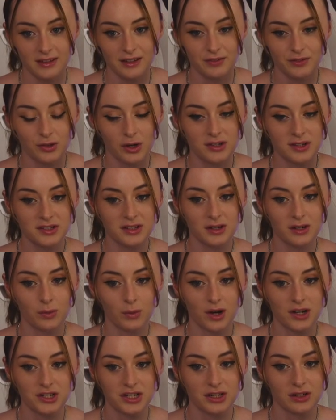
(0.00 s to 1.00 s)
If God's gonna
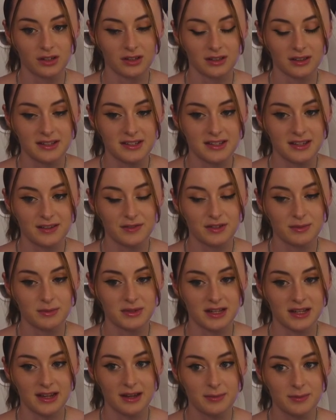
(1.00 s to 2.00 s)
watch, he could at least give some
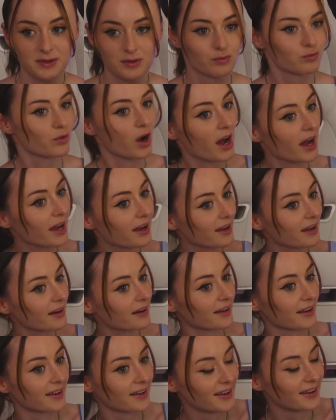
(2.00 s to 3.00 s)
tips,
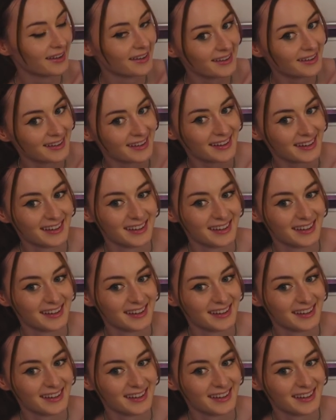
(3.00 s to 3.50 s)
right?